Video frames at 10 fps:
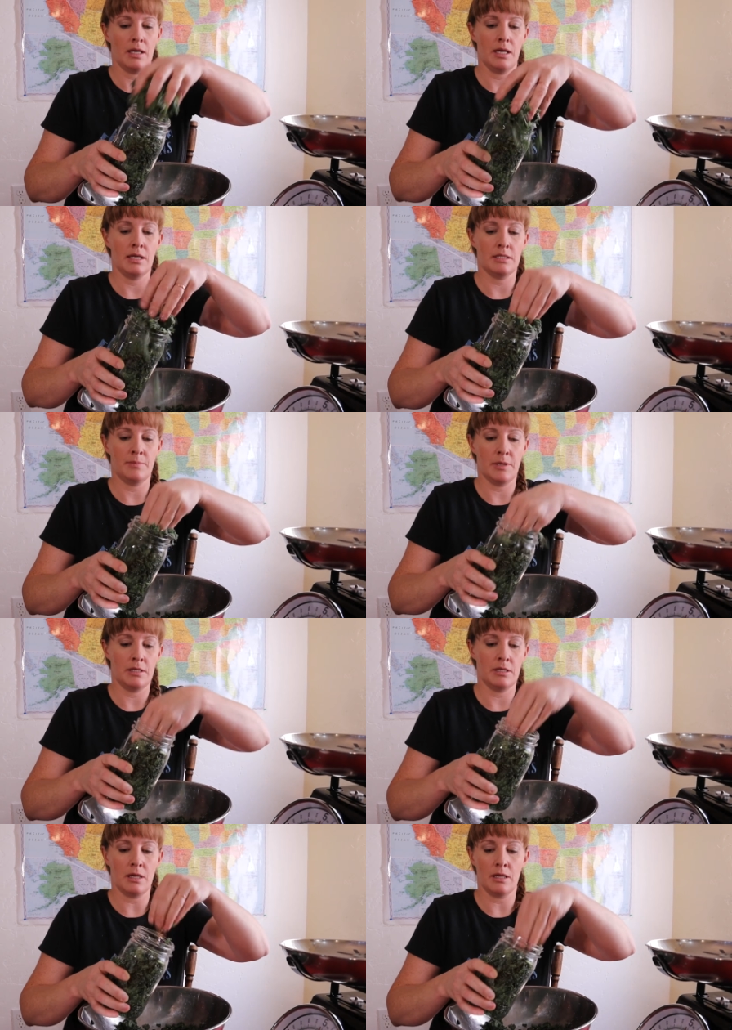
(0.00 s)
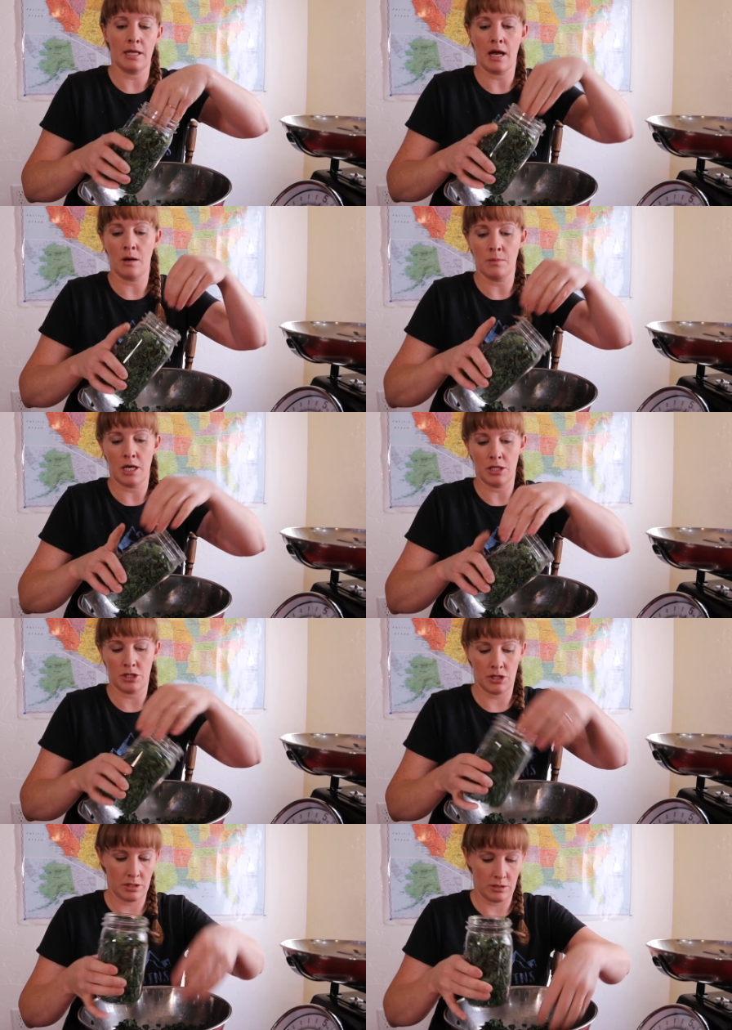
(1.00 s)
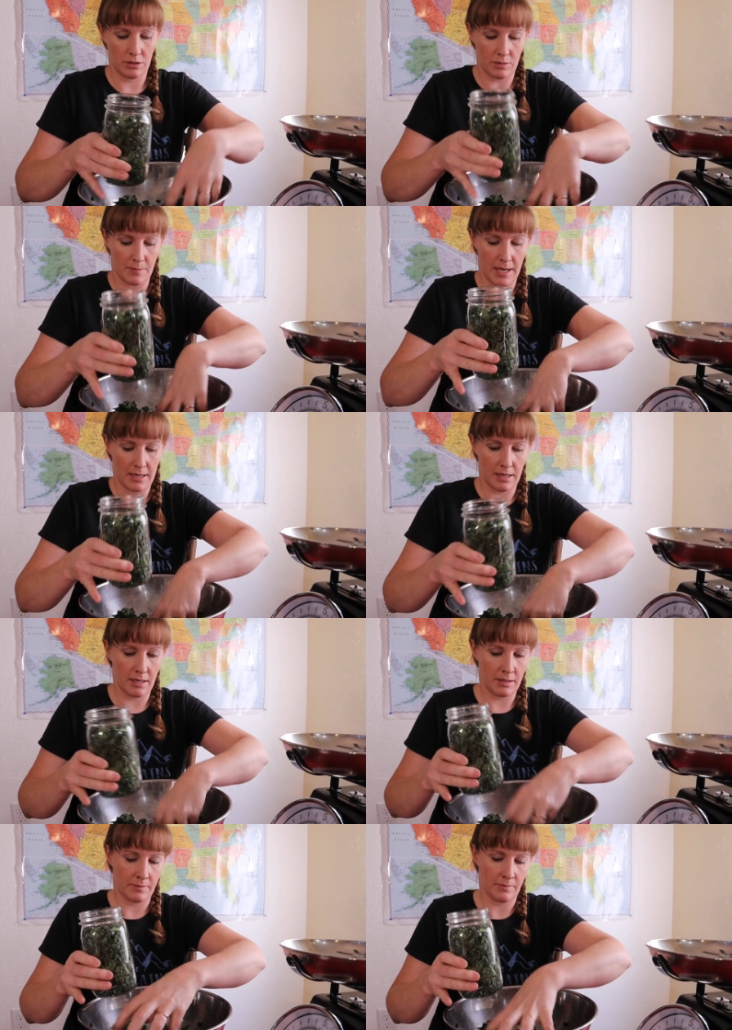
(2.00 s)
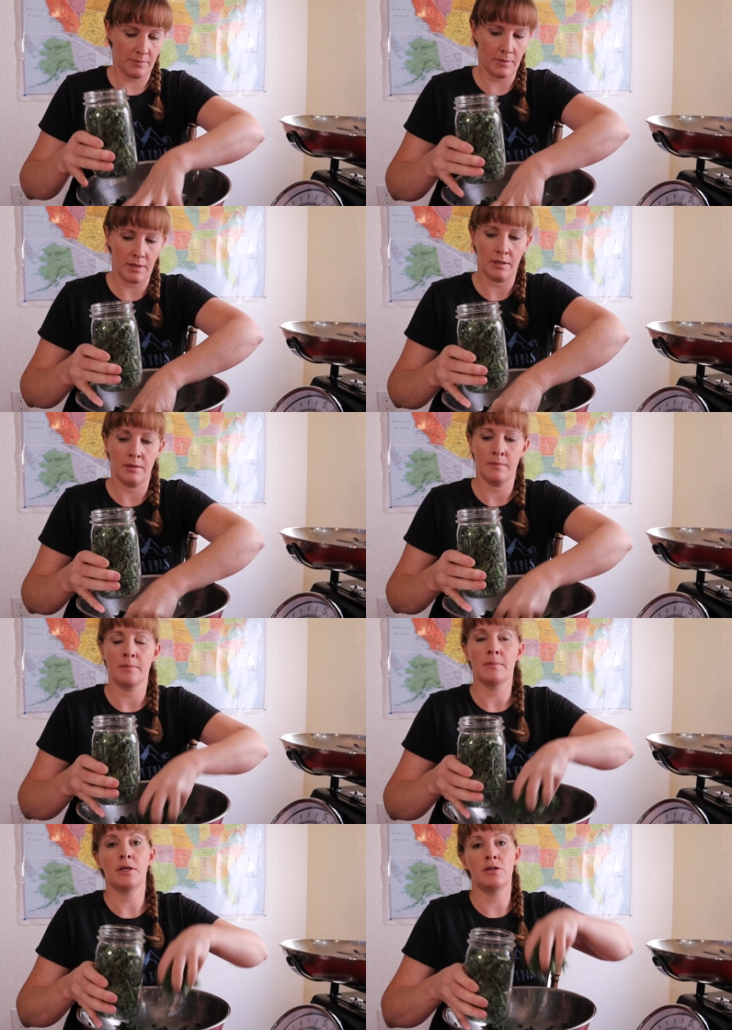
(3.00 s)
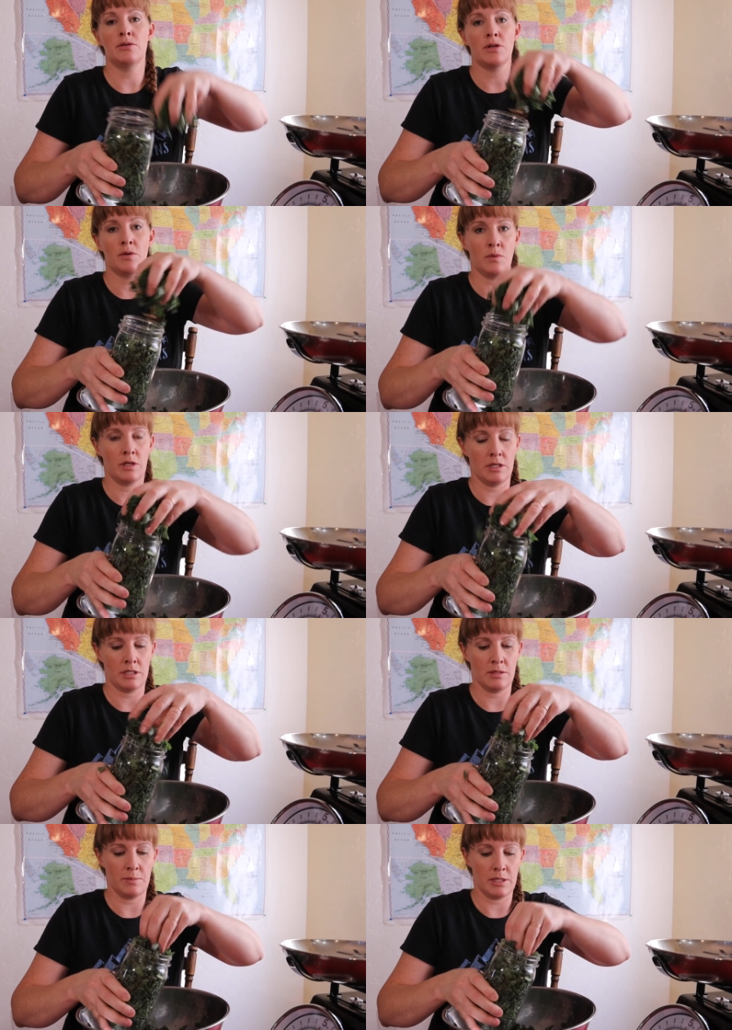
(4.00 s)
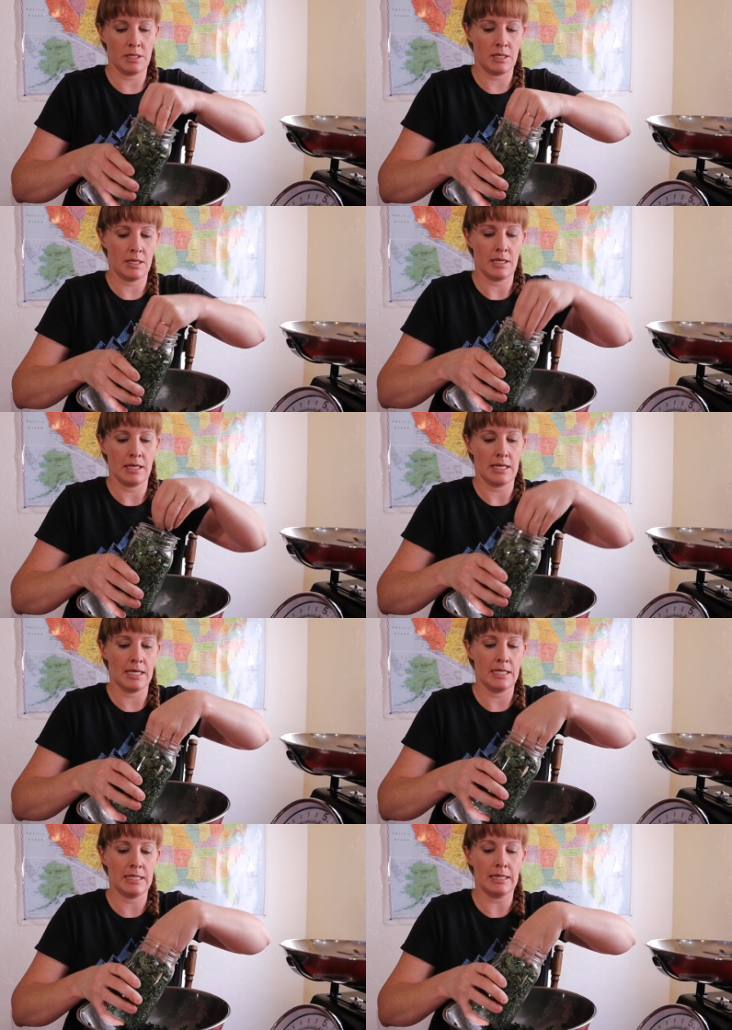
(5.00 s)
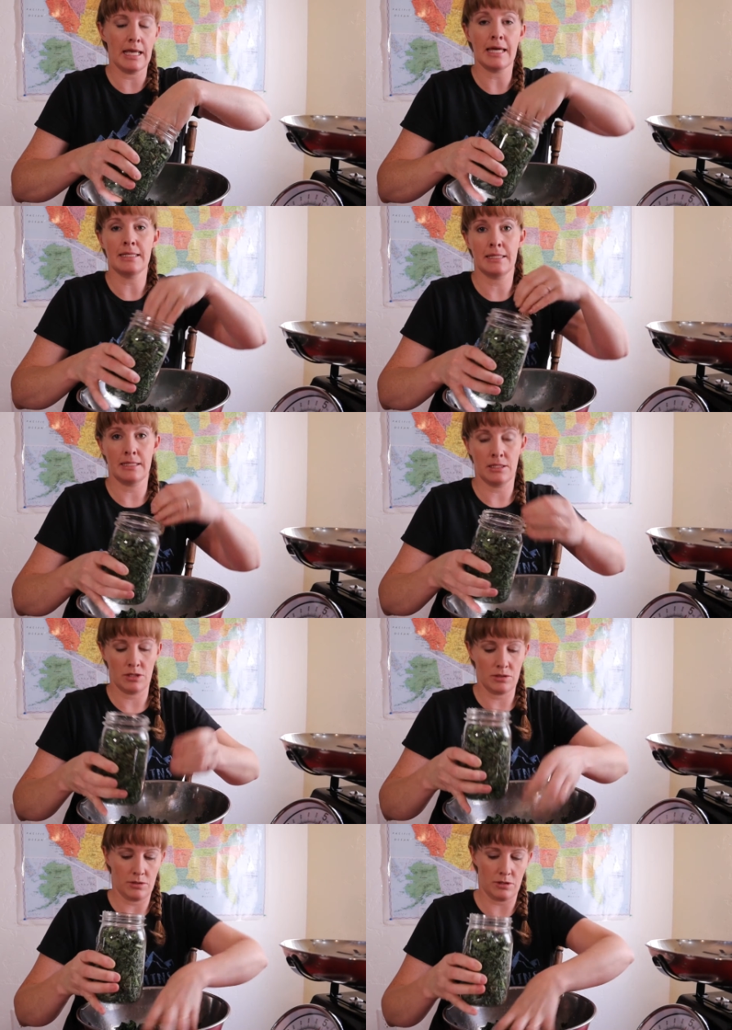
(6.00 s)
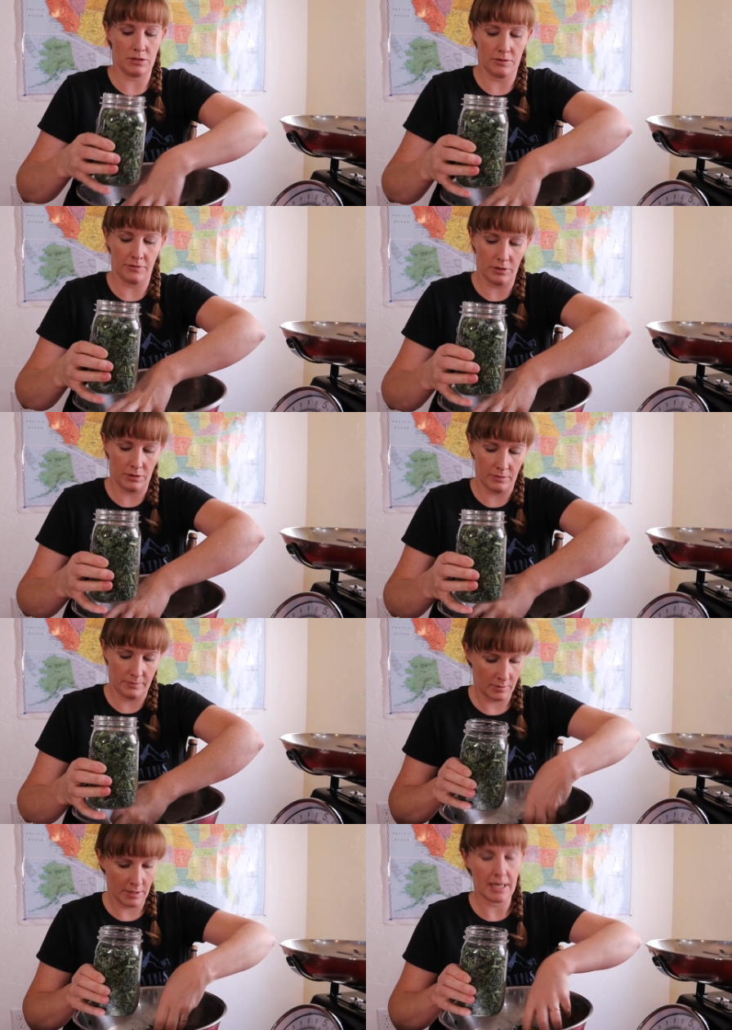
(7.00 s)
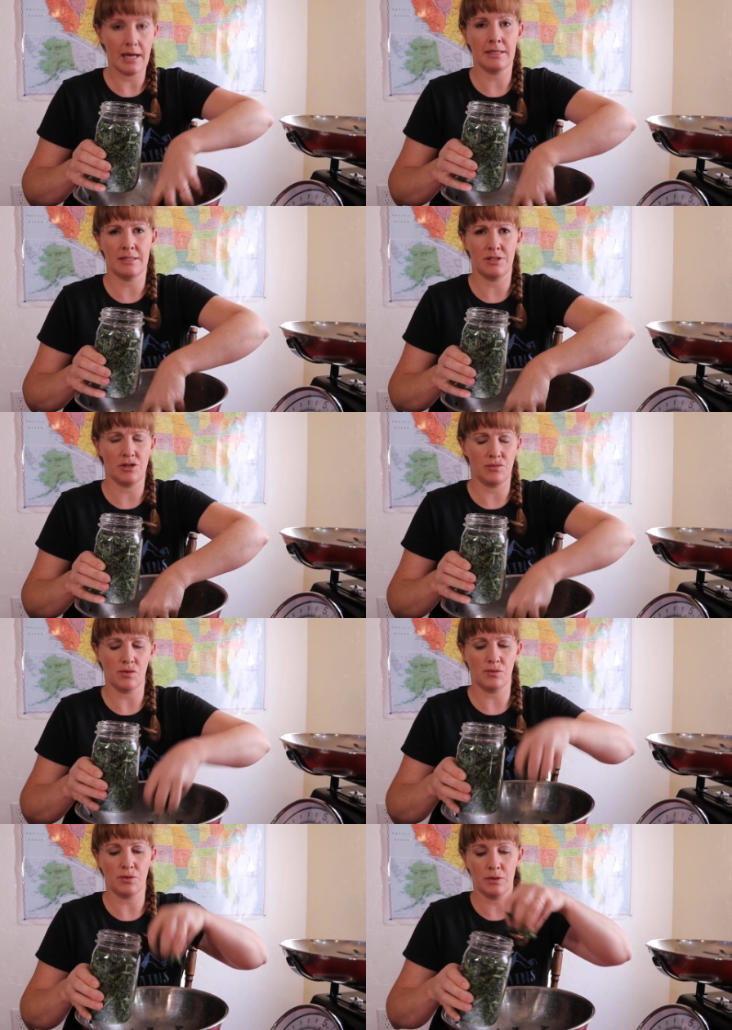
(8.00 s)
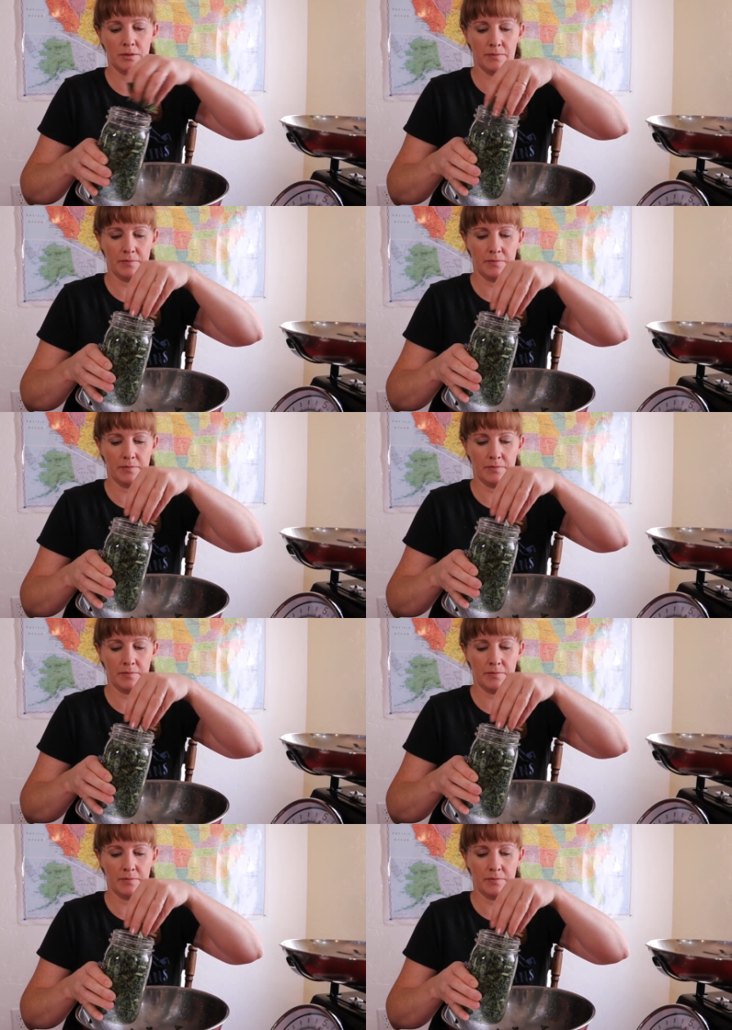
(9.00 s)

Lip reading: is dependent on how much you're making, but you don't want it to be any less than 2/3 full as a general rule.